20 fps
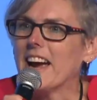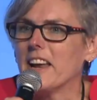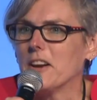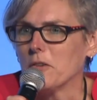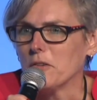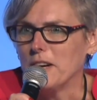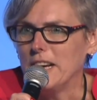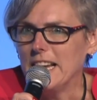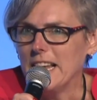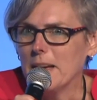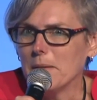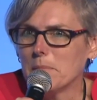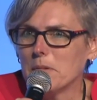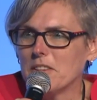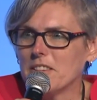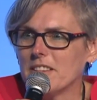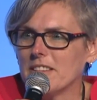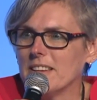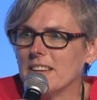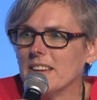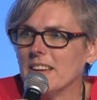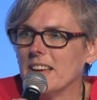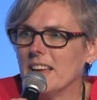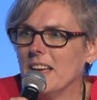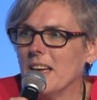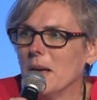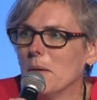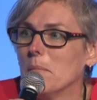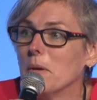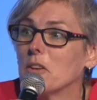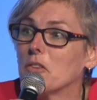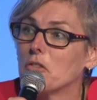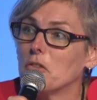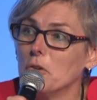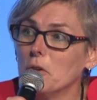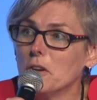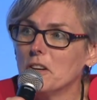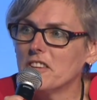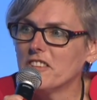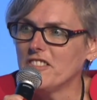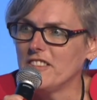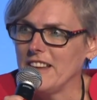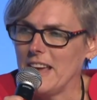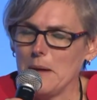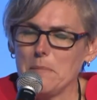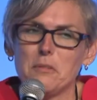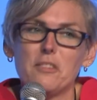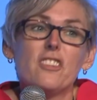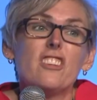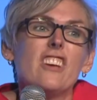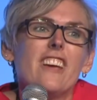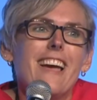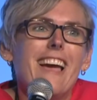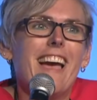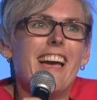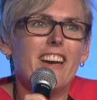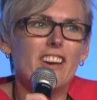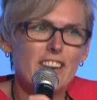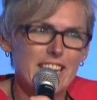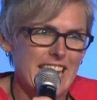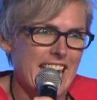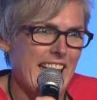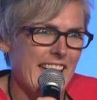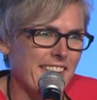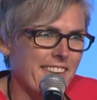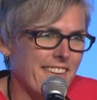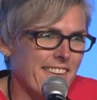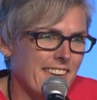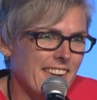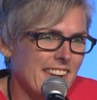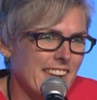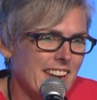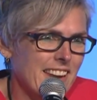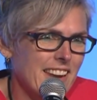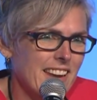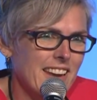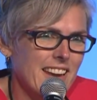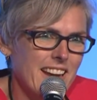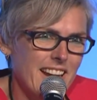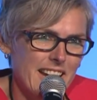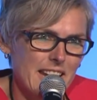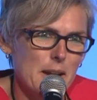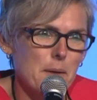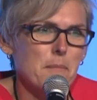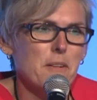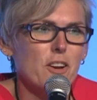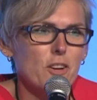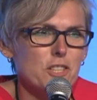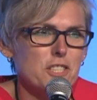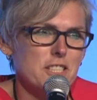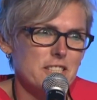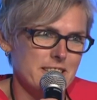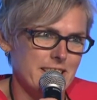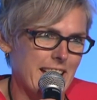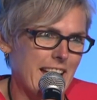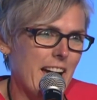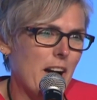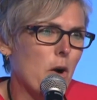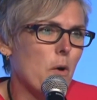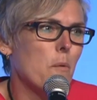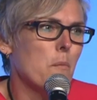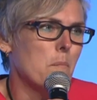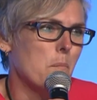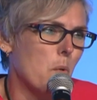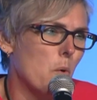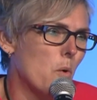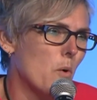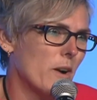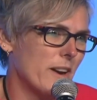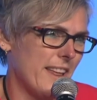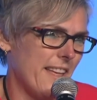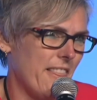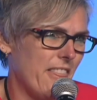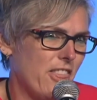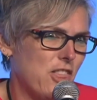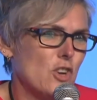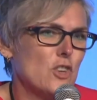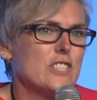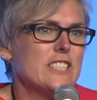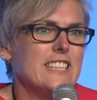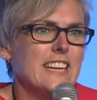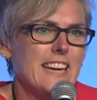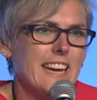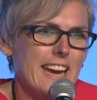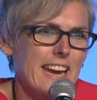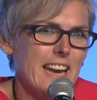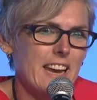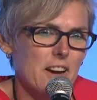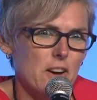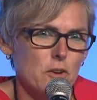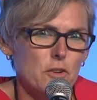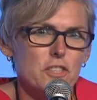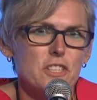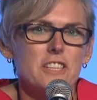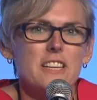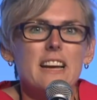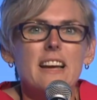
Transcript: I had a relapse. But through the steps, again, and I'm lost now more than 30 kilos.